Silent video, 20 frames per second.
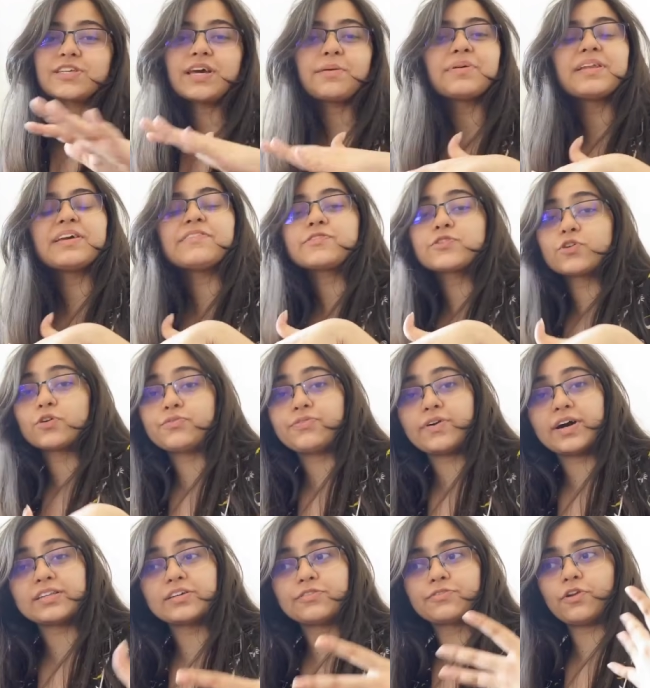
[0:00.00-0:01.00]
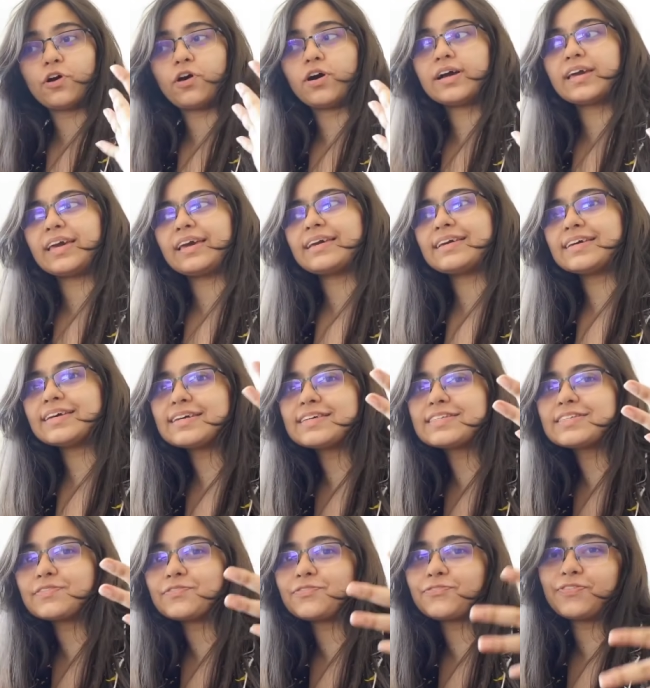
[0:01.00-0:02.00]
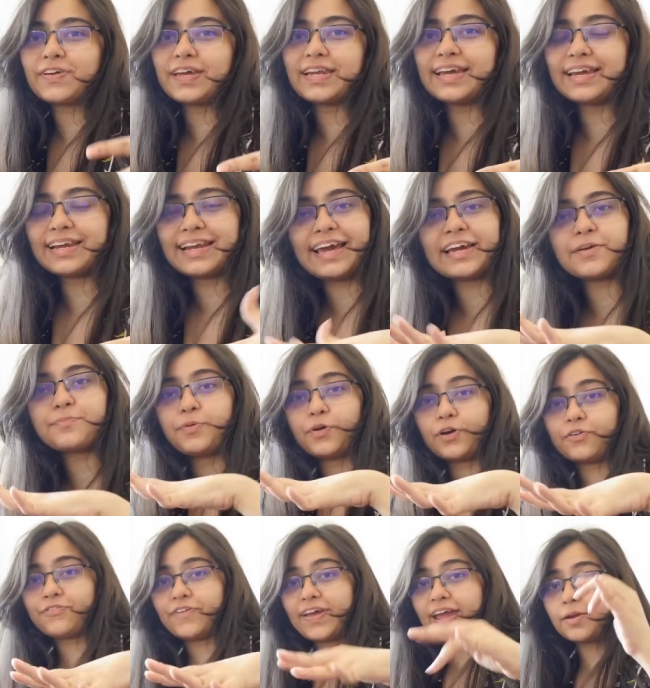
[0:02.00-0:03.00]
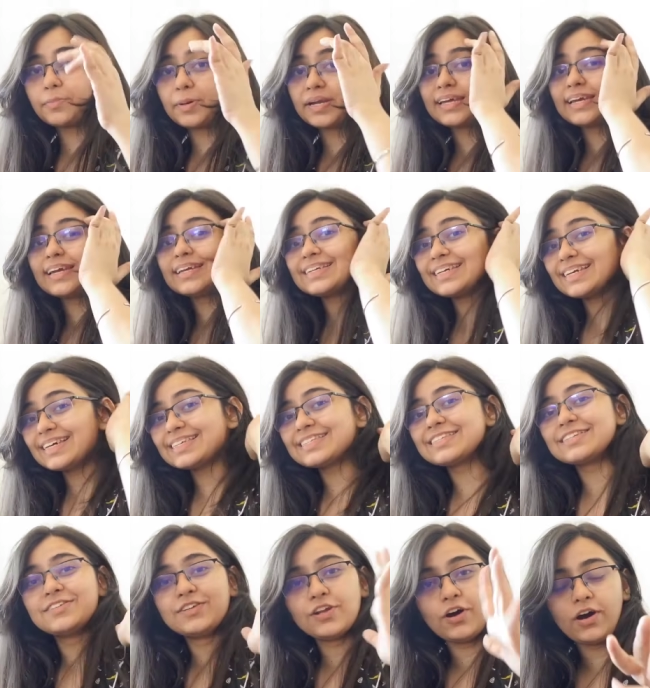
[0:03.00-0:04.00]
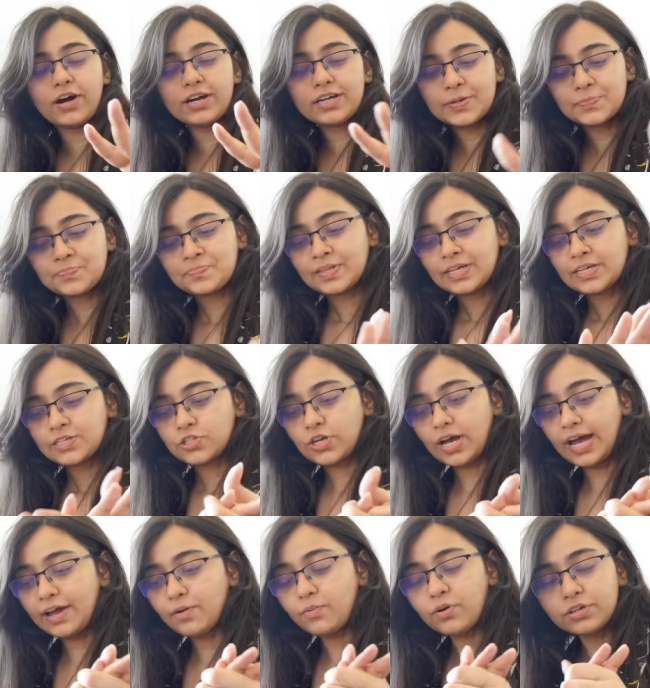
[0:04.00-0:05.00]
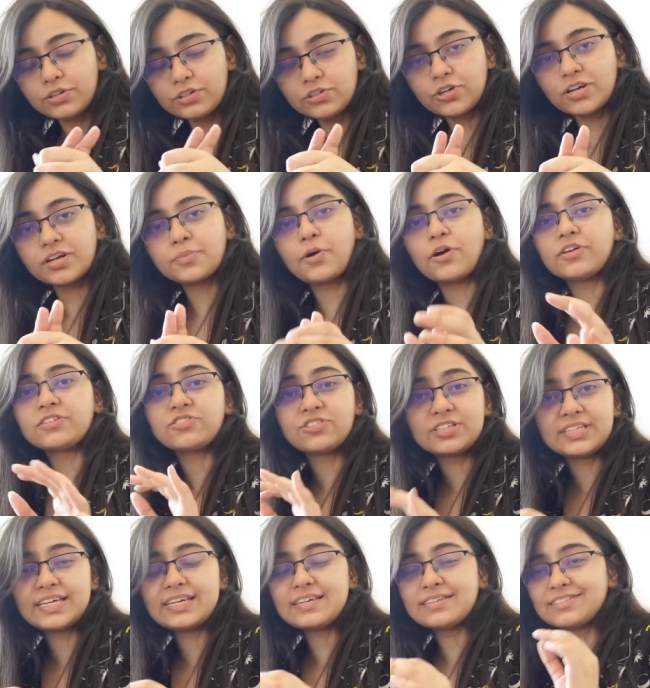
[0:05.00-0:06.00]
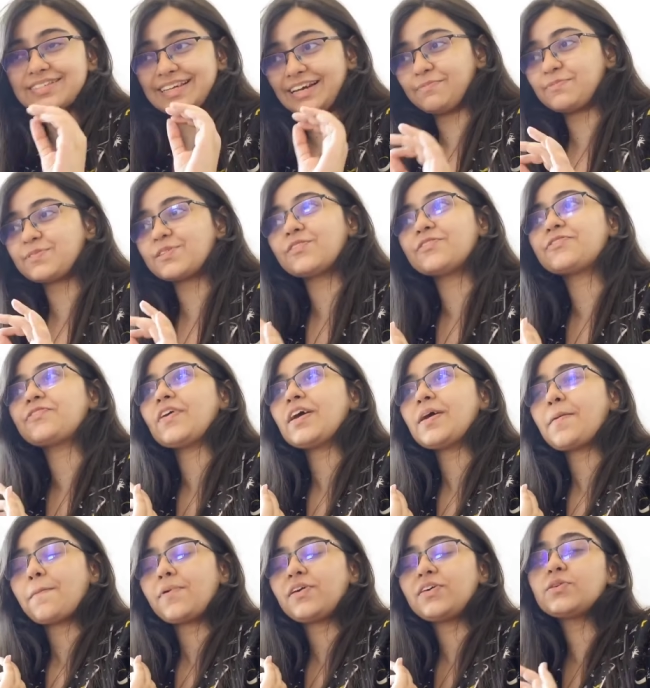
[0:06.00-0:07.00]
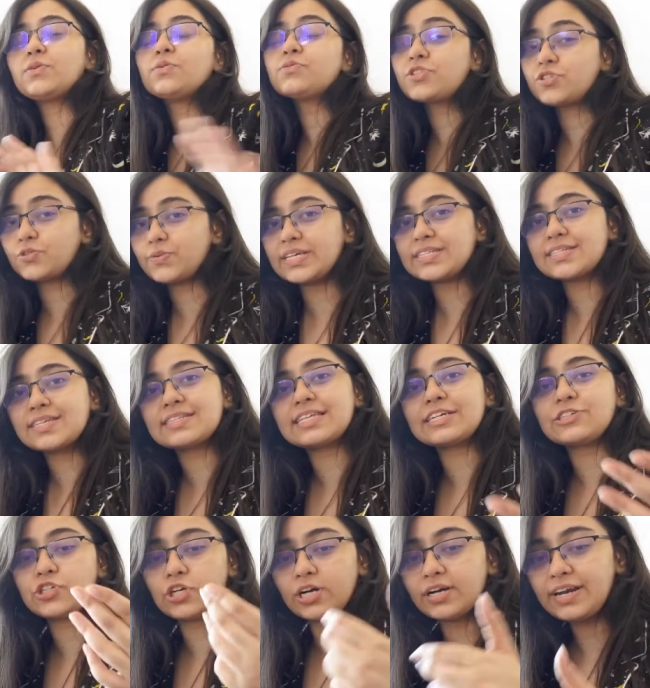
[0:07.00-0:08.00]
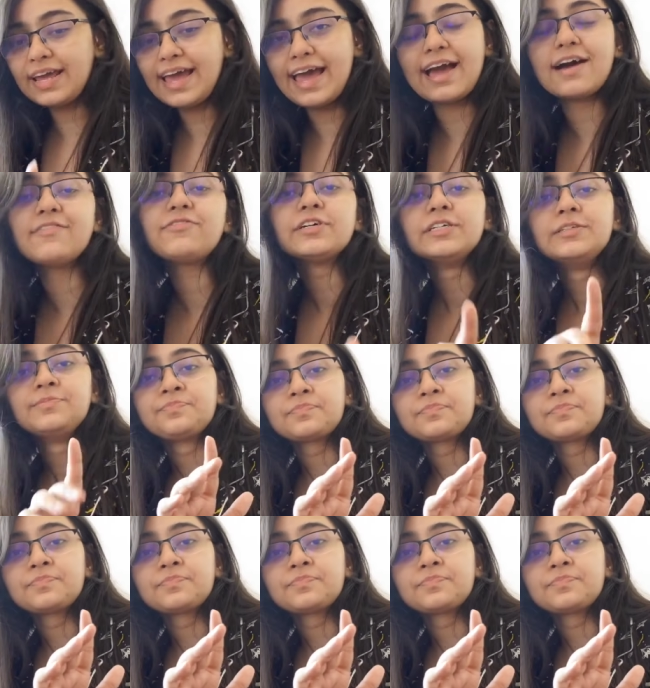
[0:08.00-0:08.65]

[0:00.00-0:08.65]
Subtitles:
So I believe so far the vlog is feeling like perfect, but it is not. So I want to talk about three types of huge stresses that you're gonna have